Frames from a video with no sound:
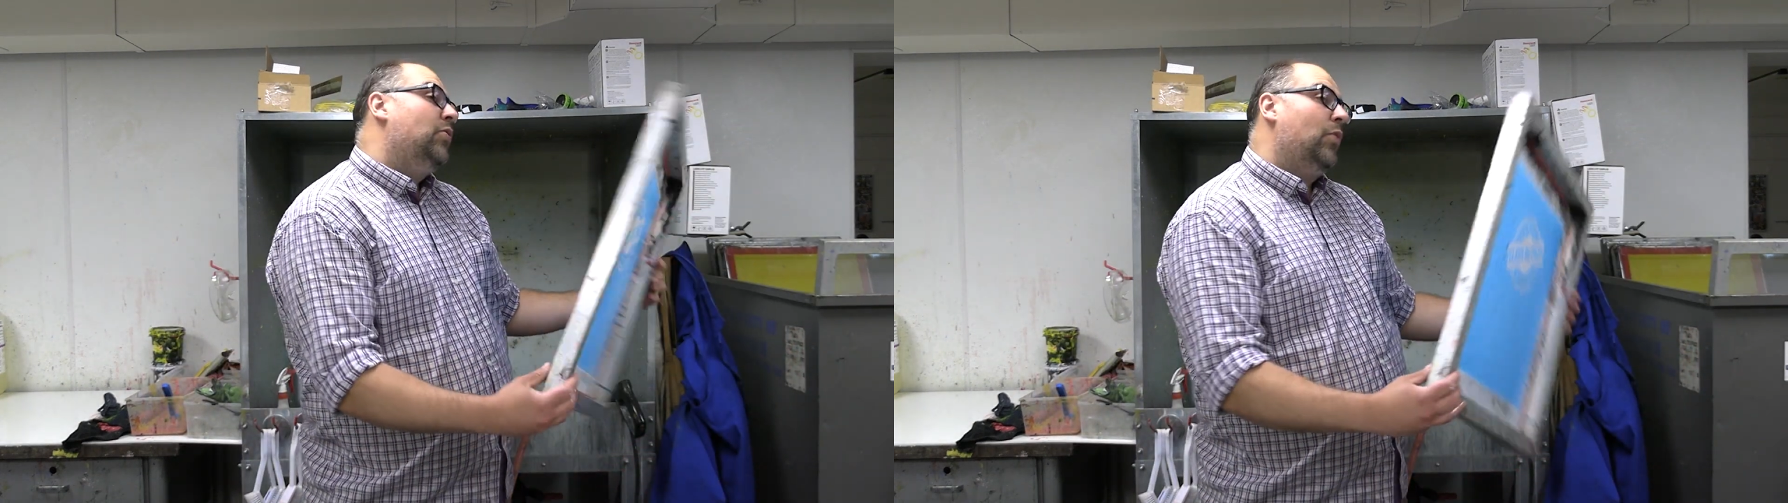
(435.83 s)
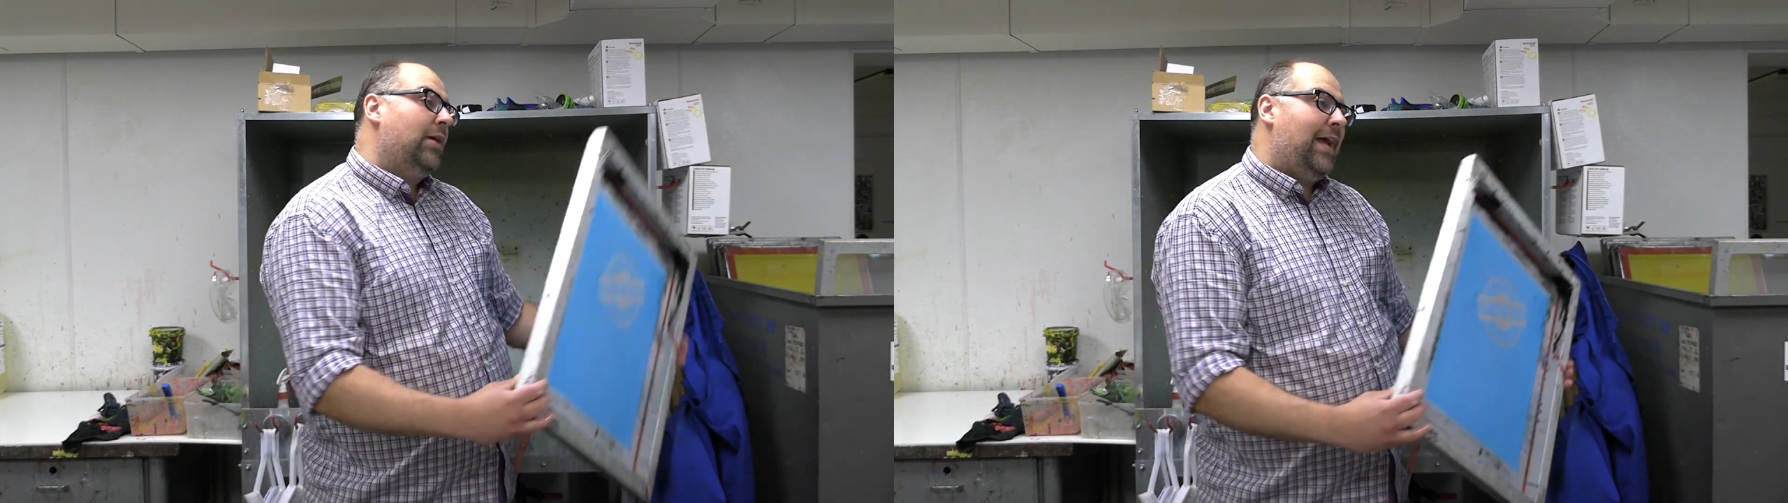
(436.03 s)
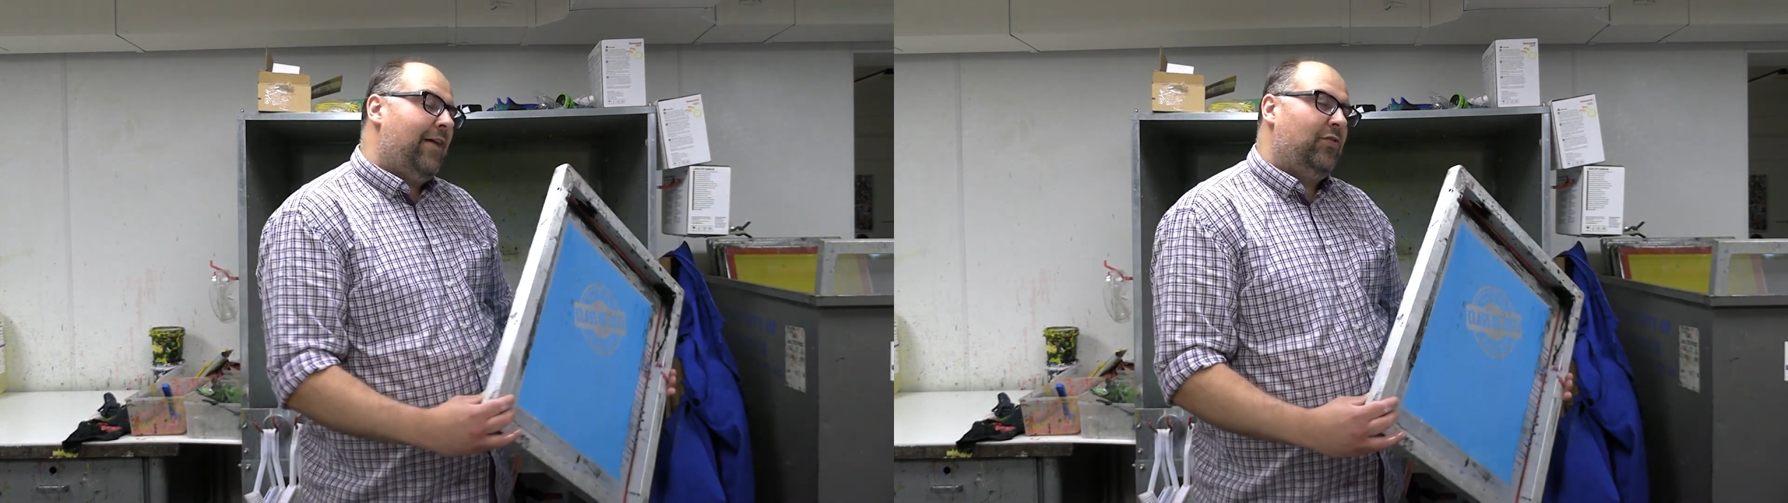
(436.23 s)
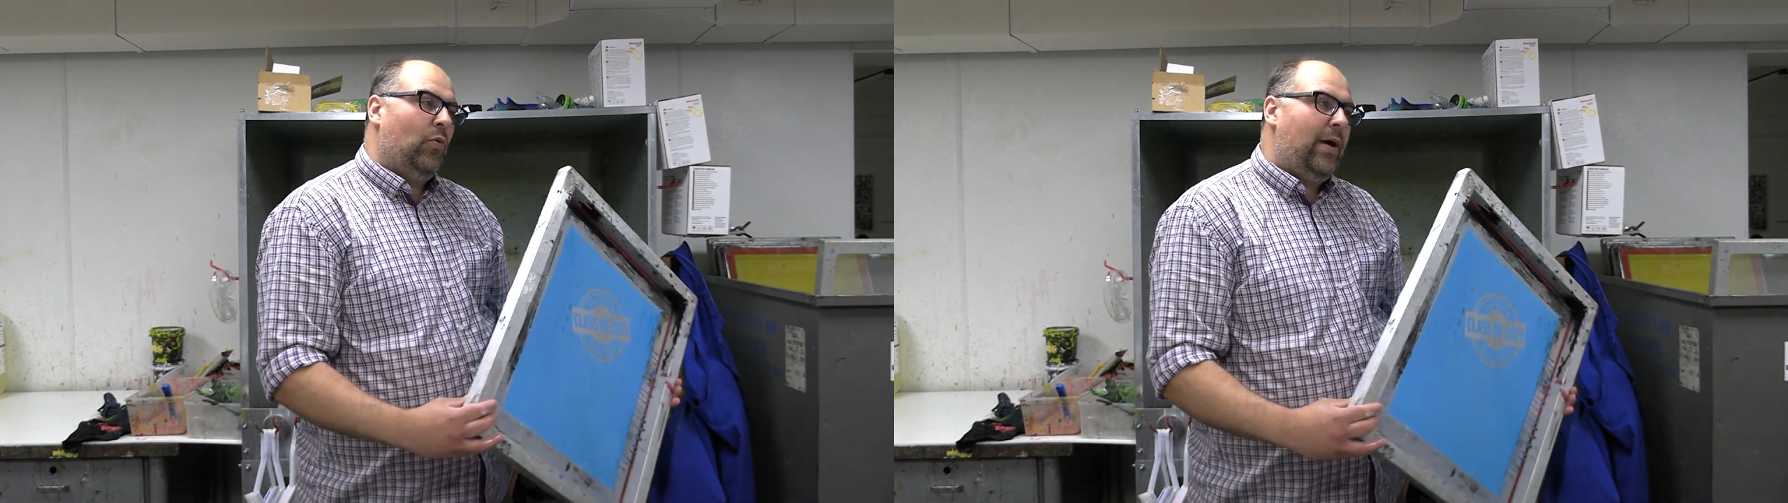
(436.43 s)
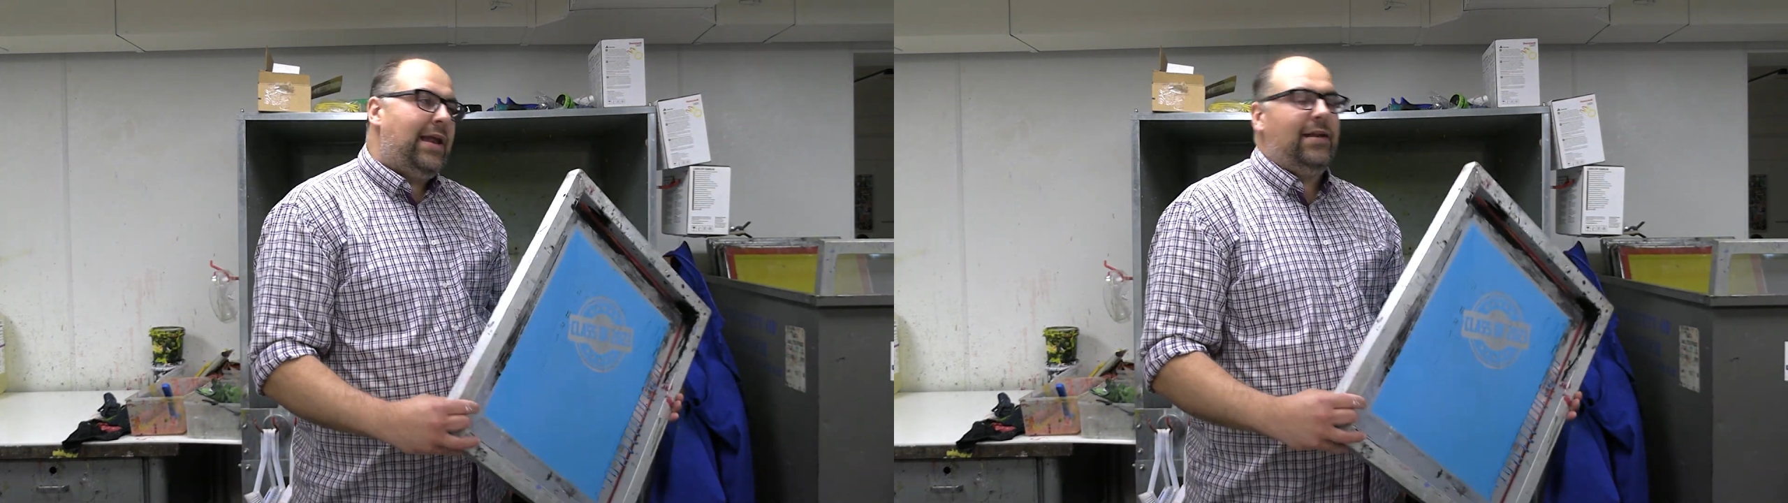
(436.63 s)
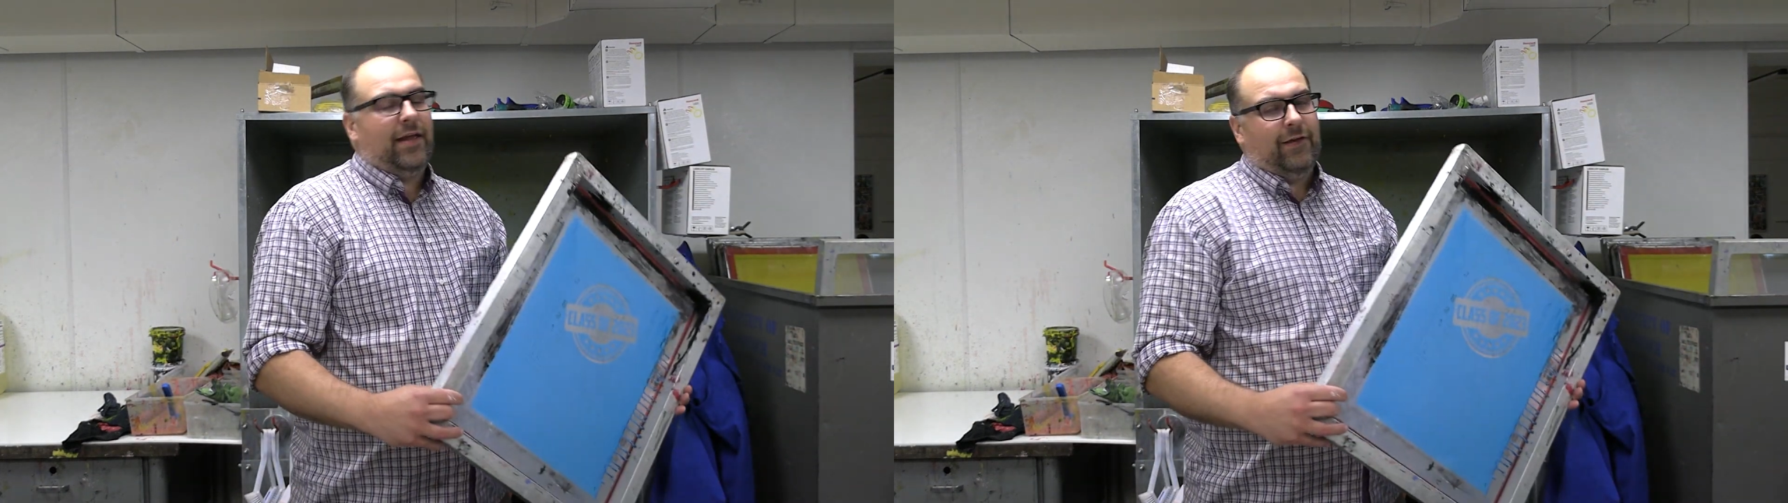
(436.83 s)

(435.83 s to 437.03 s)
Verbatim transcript: so we're gonna have to wait